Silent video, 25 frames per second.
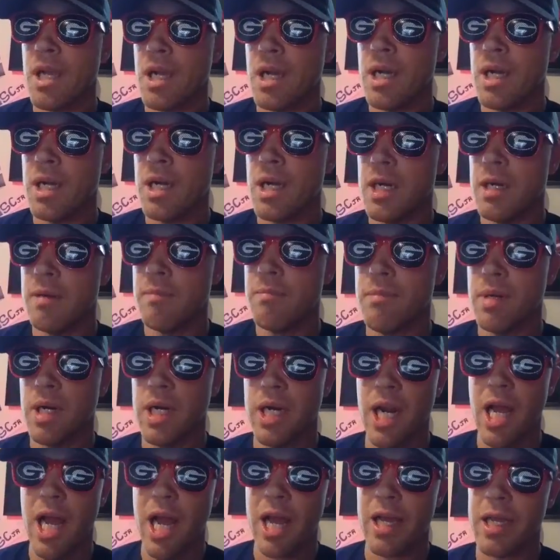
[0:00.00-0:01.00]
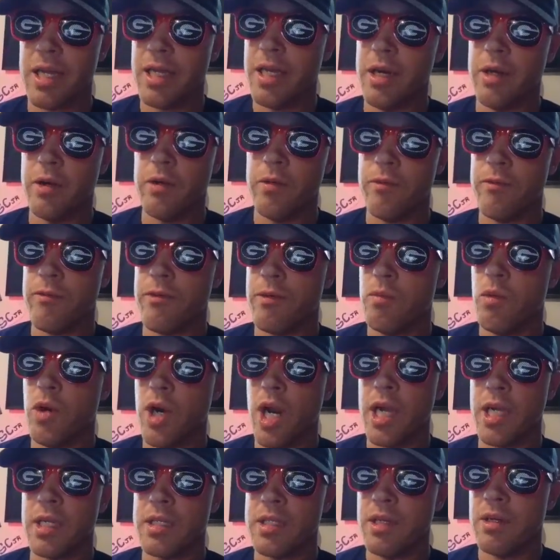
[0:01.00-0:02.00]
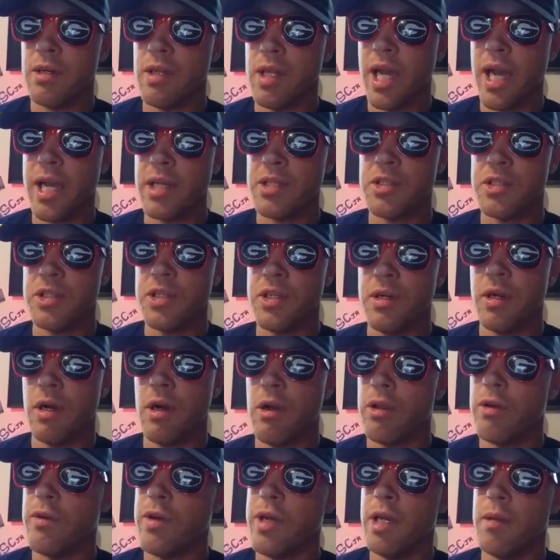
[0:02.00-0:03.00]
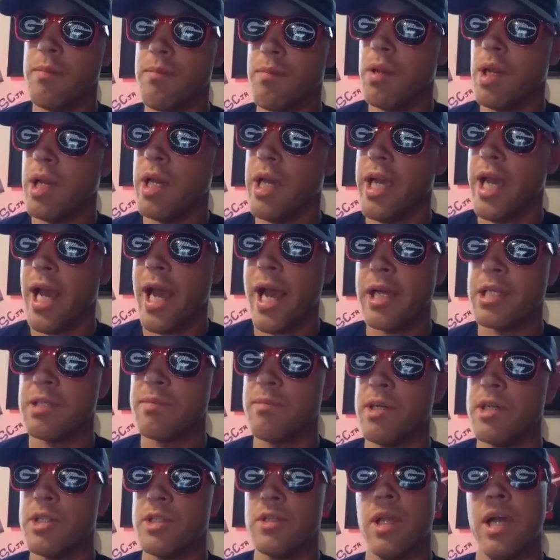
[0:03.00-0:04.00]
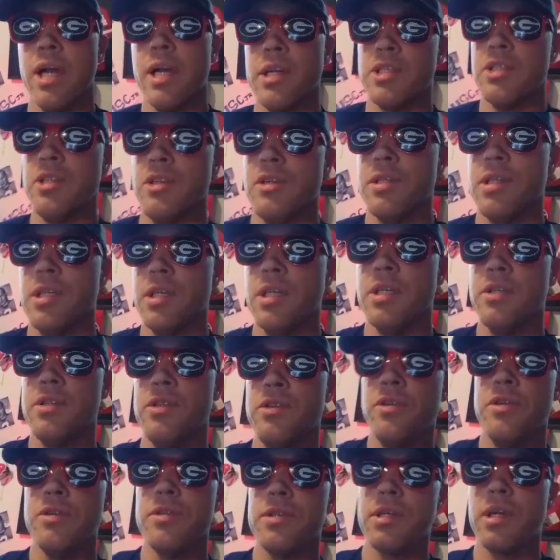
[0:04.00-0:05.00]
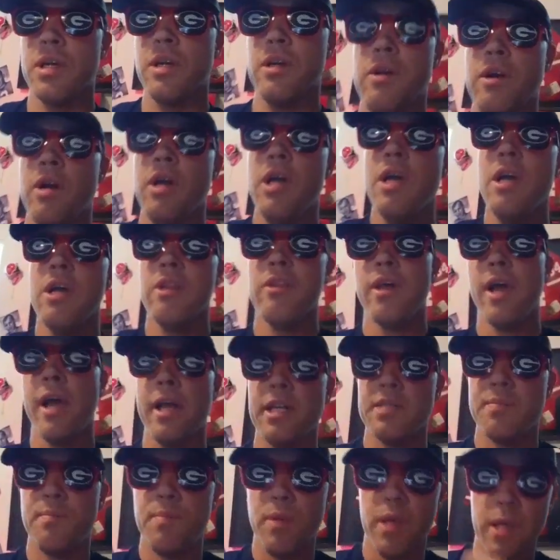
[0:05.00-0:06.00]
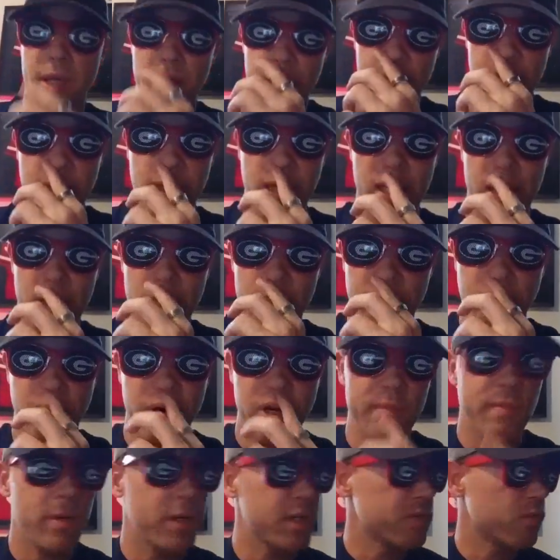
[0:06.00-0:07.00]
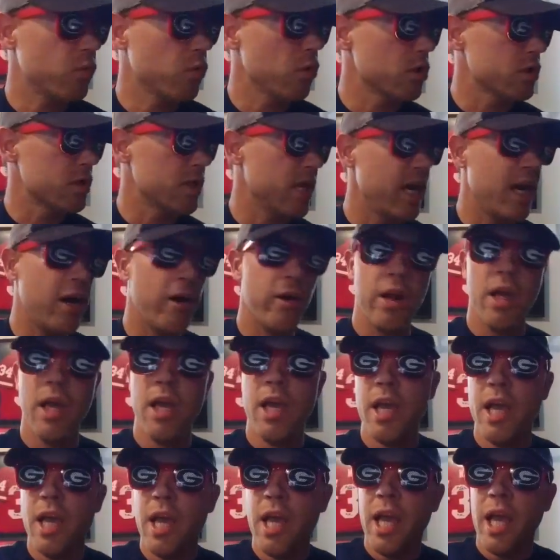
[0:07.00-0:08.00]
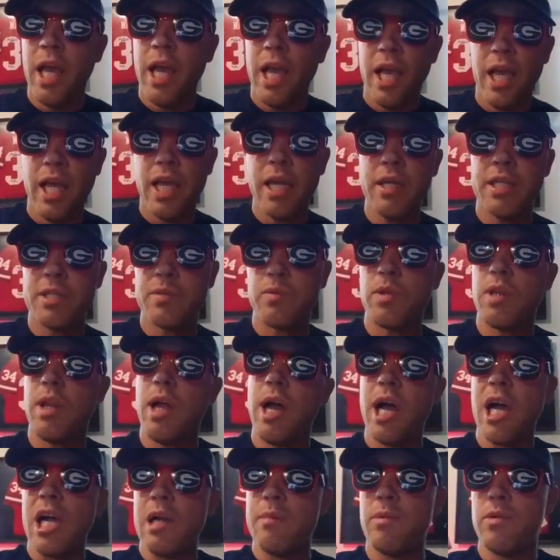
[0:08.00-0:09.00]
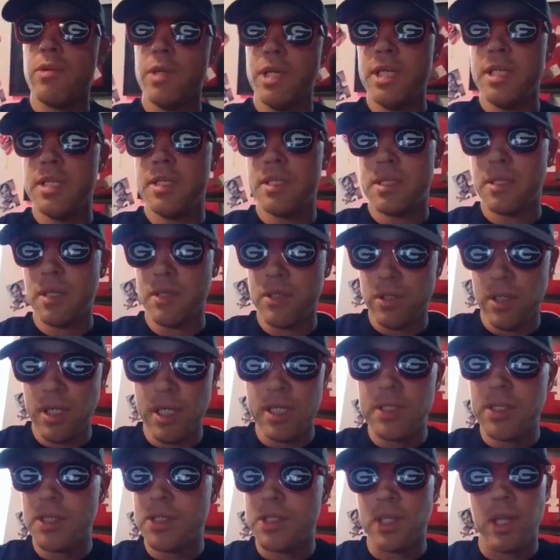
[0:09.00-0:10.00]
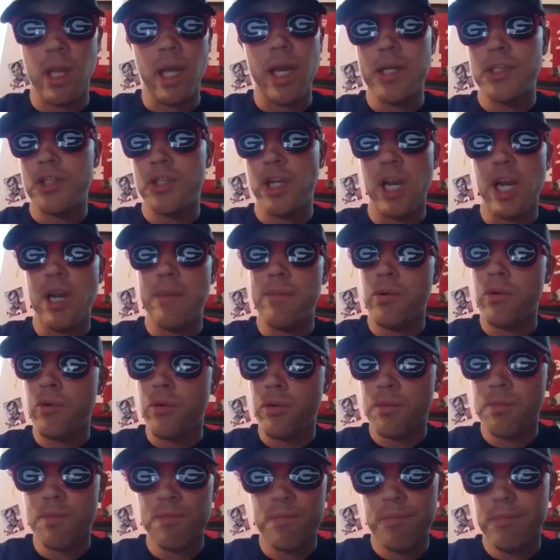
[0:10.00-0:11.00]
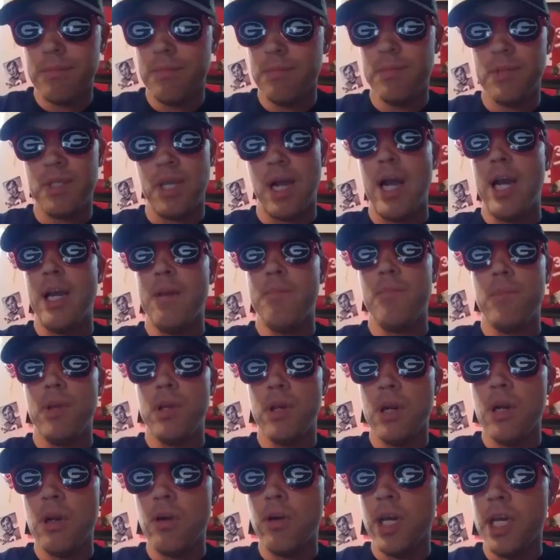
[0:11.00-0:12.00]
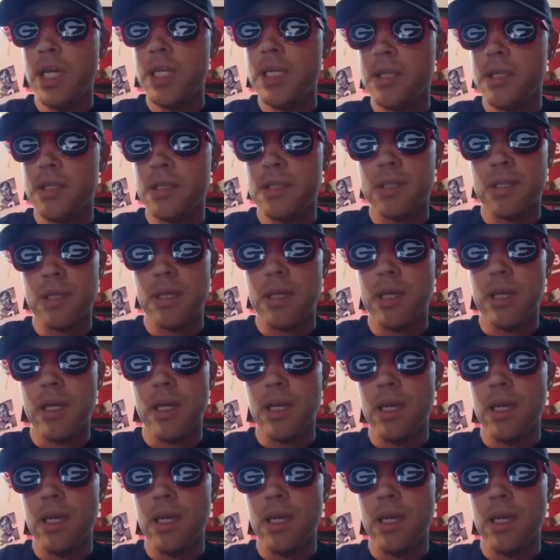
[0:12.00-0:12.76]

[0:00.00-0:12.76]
but from what I could tell last year, although he didn't play as much last year as he did 2 years ago, that's been pretty much worked out. He is reliable. He's a sledgehammer type, you know. He's